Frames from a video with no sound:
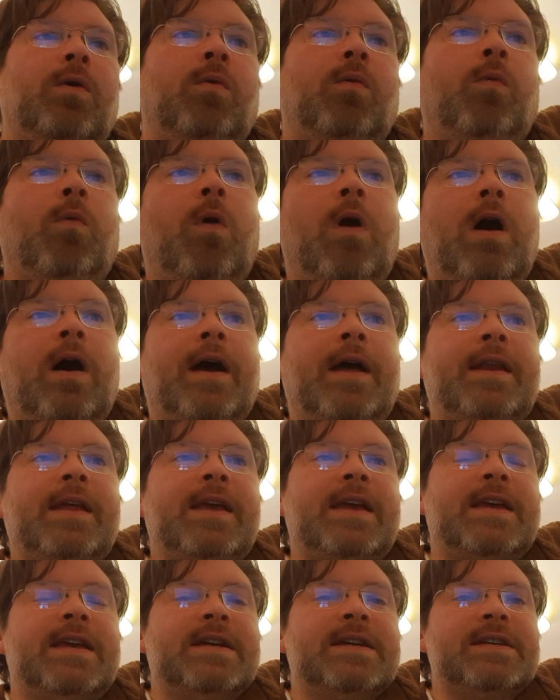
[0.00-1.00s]
What
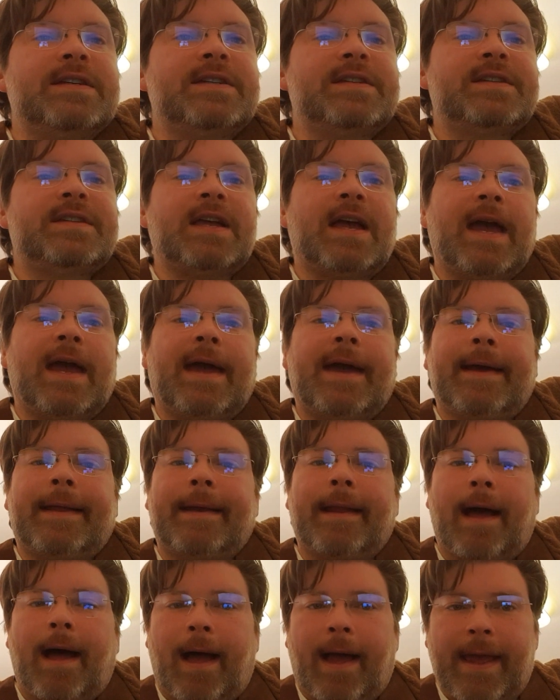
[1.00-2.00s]
is
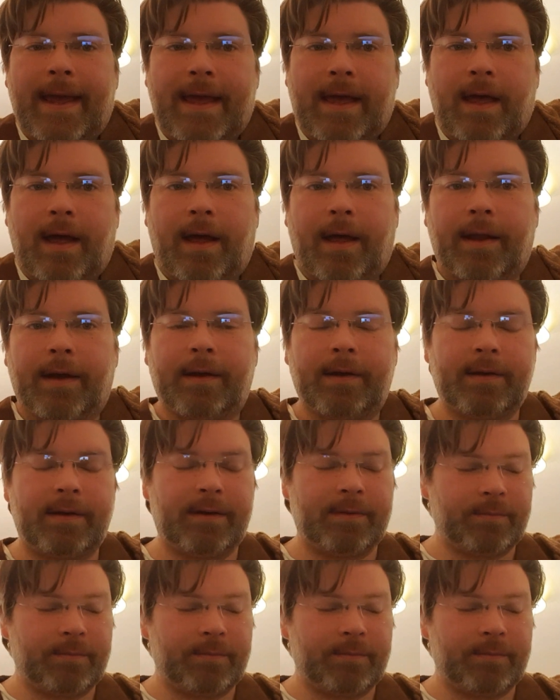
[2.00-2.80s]
an icon?